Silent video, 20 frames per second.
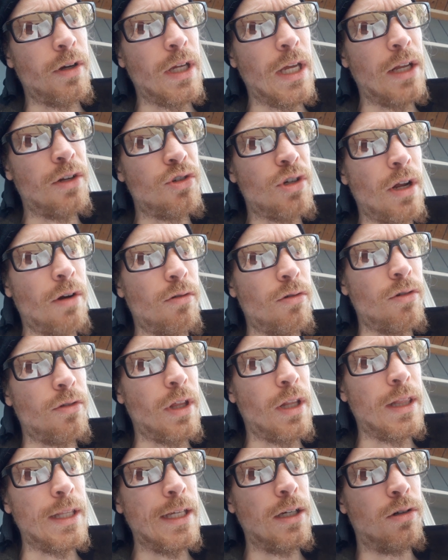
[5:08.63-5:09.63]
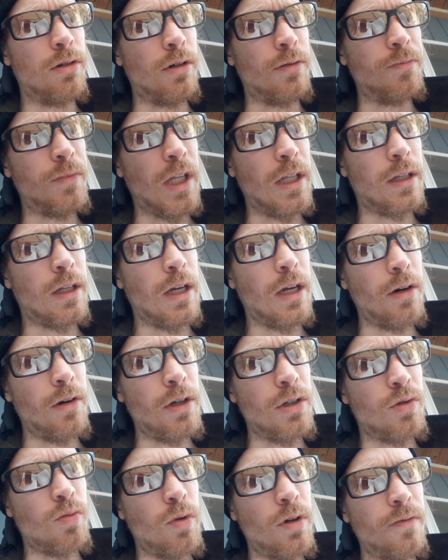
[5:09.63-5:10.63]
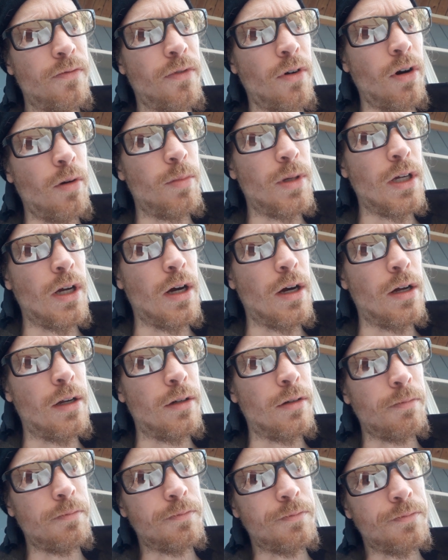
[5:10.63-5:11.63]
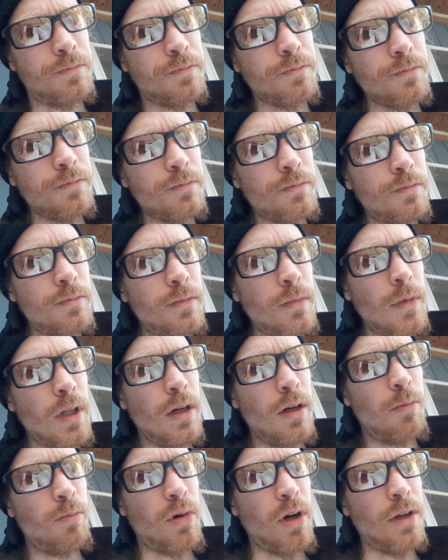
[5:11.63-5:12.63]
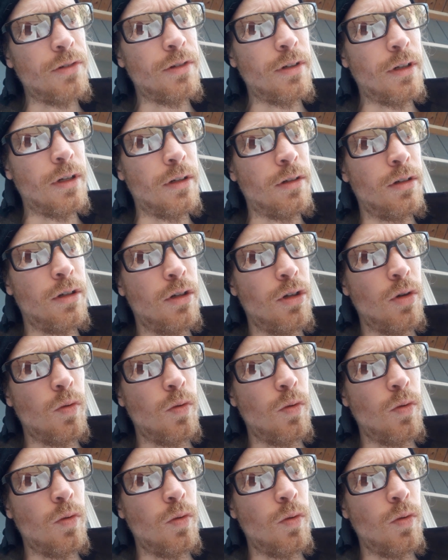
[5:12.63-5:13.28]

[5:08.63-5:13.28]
and general than legal. It carries one far beyond precedent.